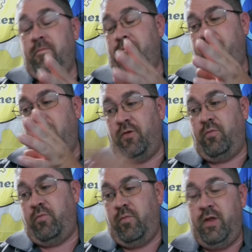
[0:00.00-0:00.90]
because
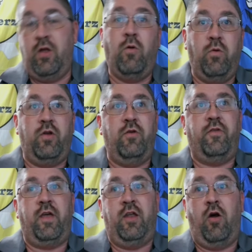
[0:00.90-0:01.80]
we know we're
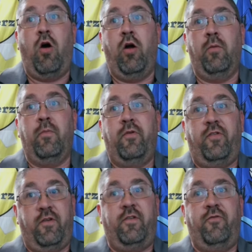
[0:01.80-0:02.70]
using an ARM
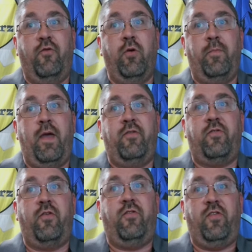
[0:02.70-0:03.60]
64-based
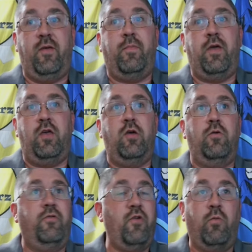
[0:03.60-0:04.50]
CPU.
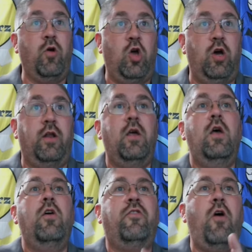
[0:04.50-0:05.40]
So, we're good.
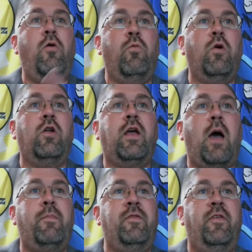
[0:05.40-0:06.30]
So, we're going to
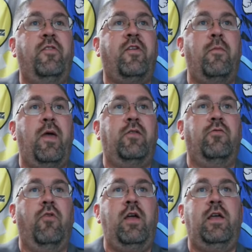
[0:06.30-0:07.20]
copy this command
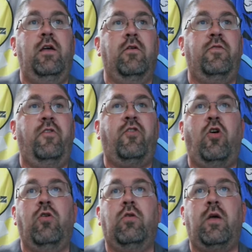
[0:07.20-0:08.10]
right here, this
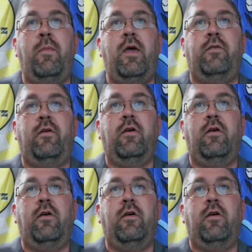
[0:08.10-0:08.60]
curl command.